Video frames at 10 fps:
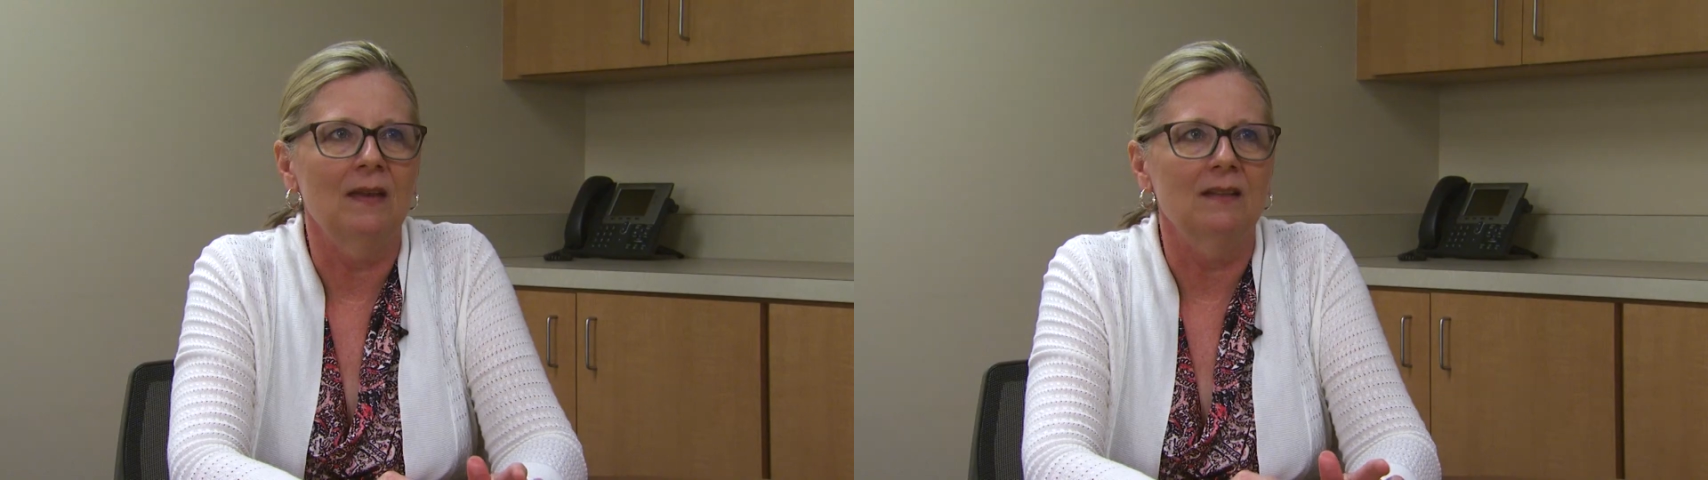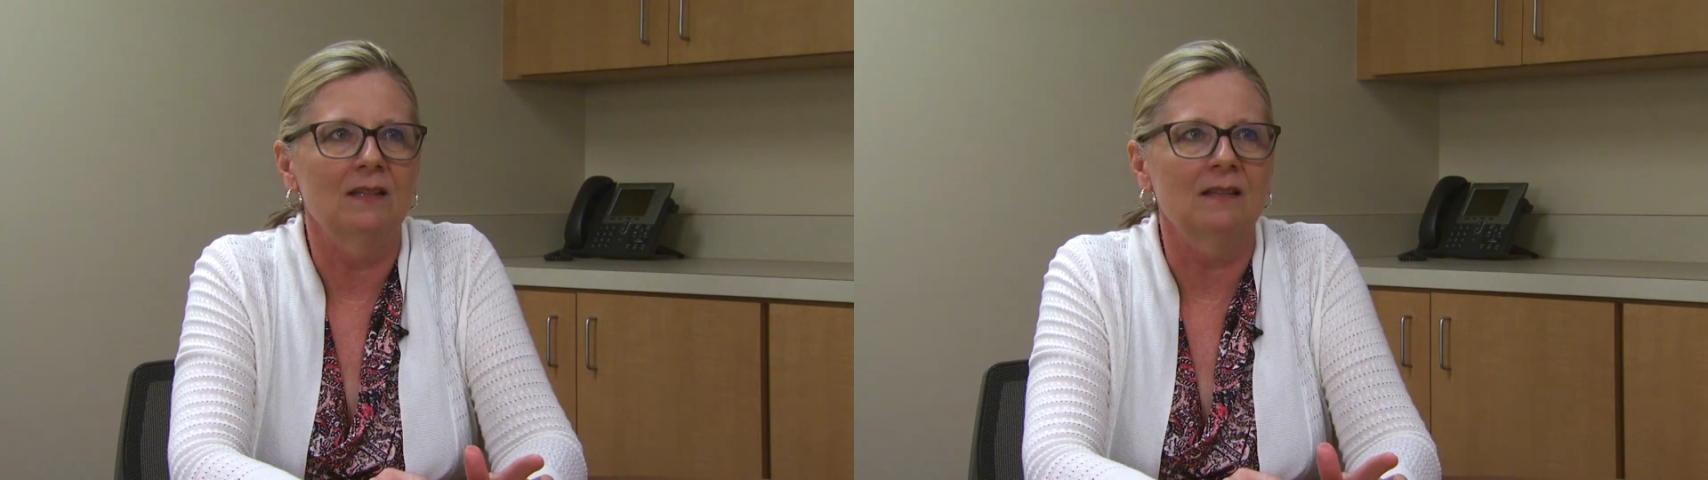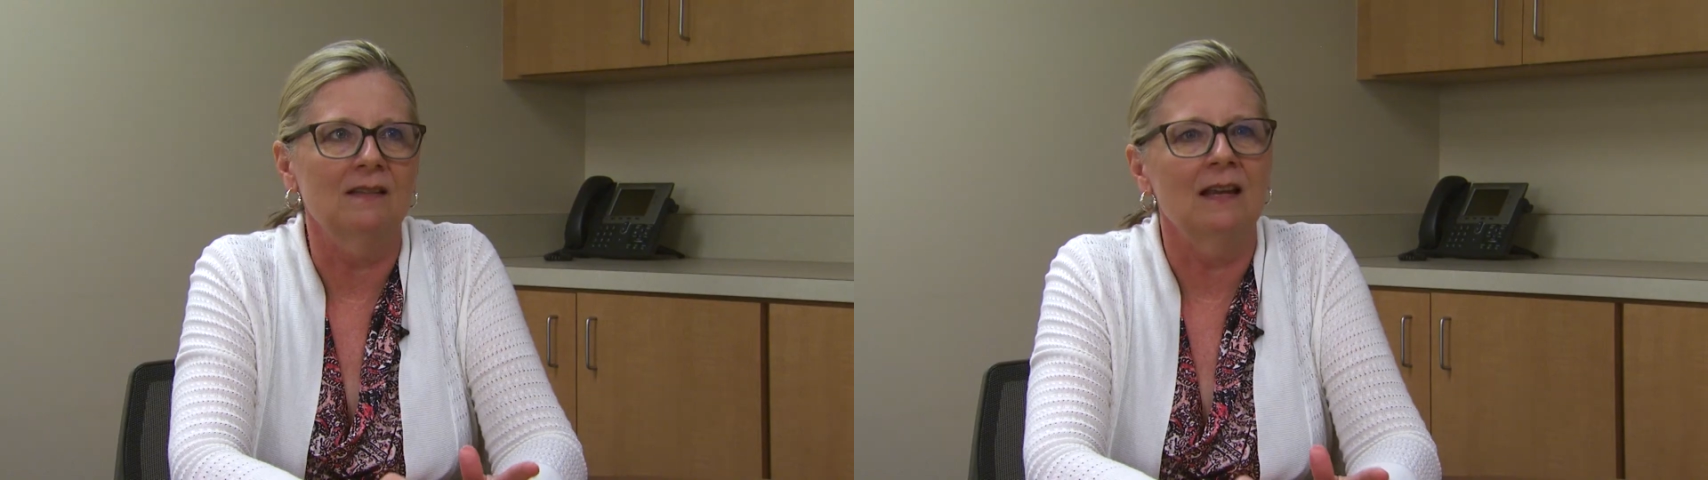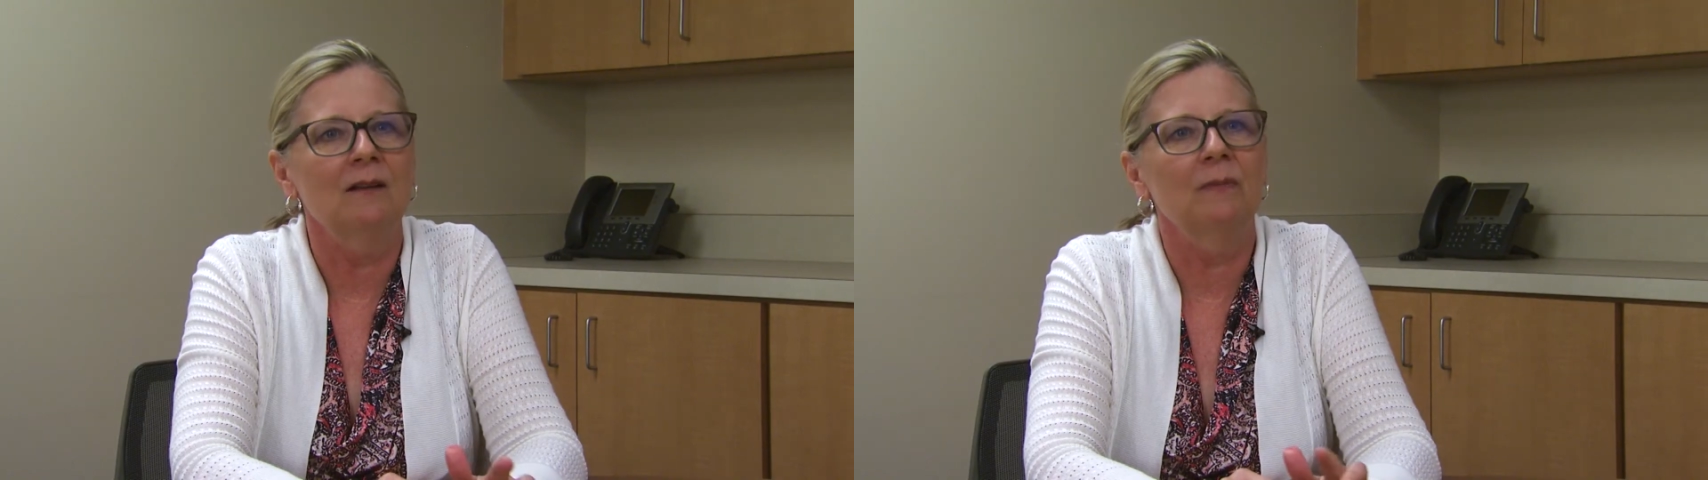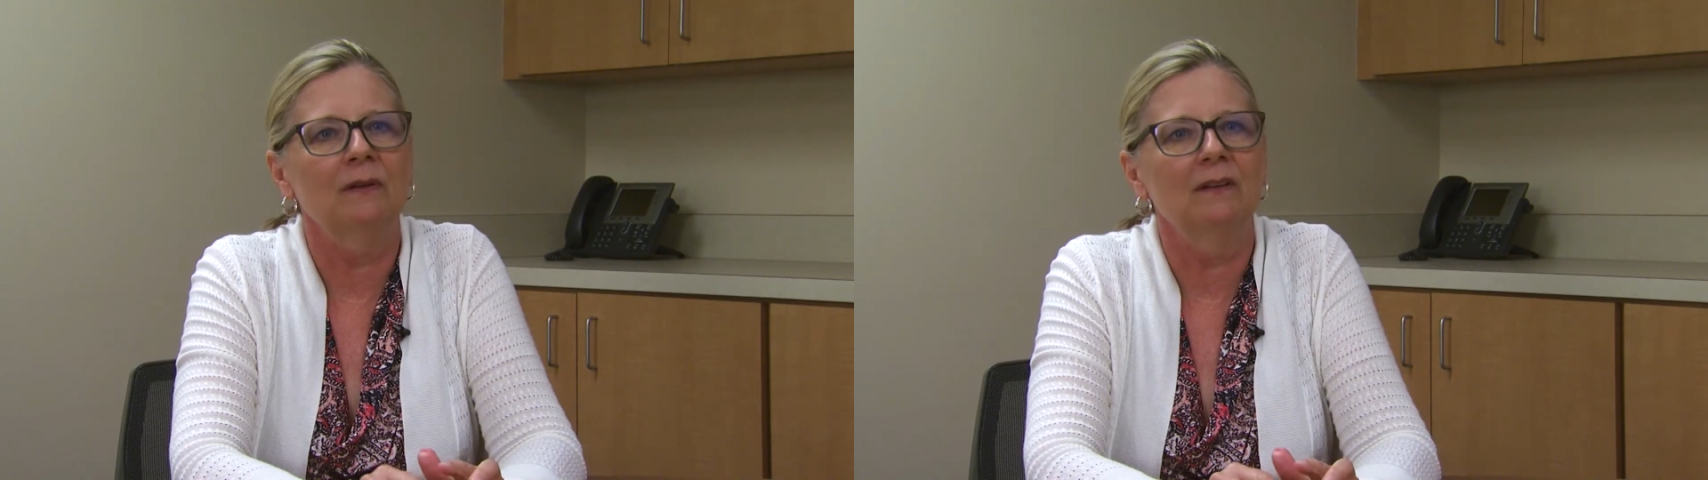
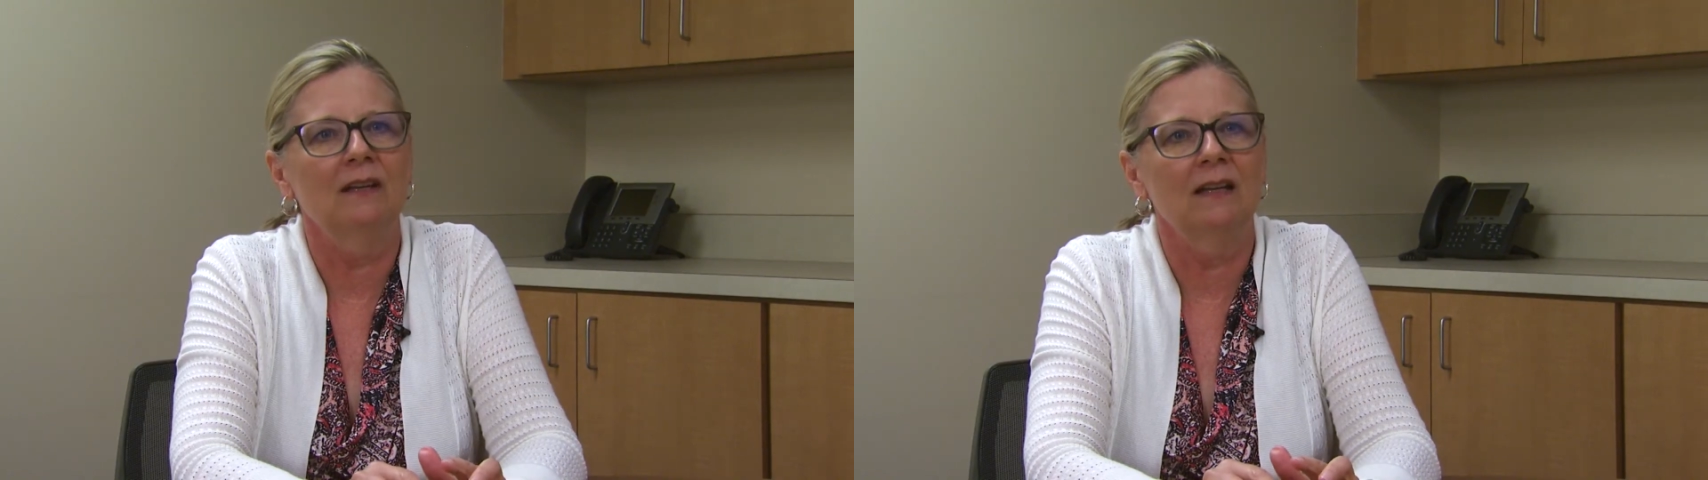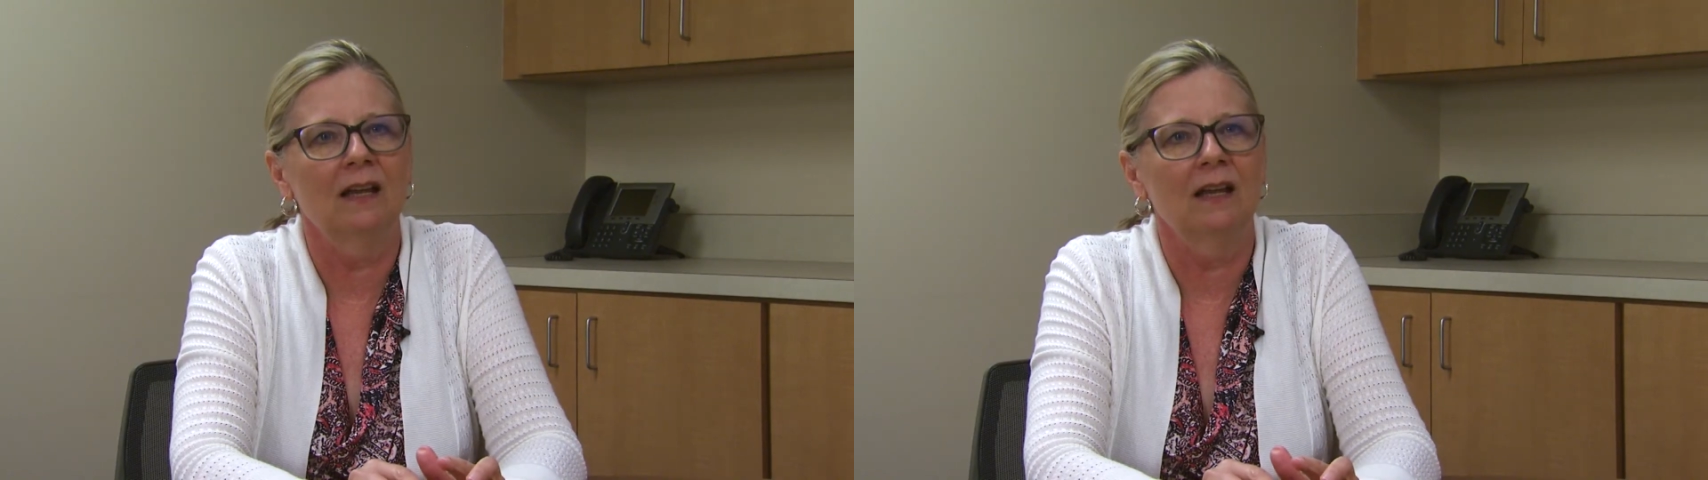Sustainability